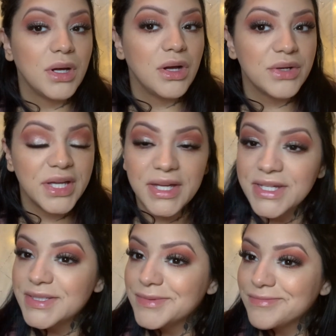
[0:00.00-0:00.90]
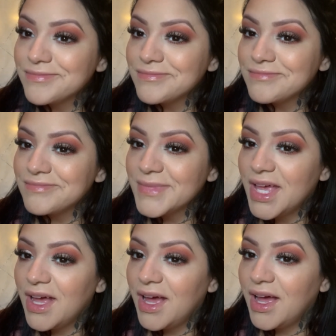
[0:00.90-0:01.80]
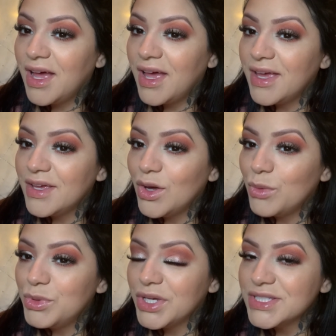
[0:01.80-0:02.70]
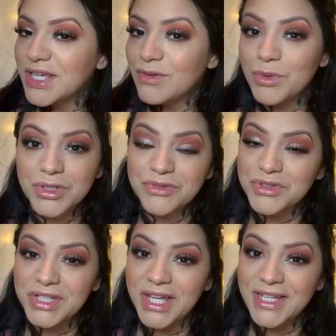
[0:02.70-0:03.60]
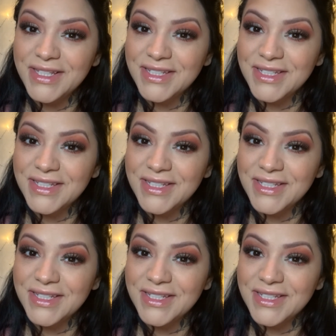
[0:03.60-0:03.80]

Okay guys, I hope you guys have a wonderful night,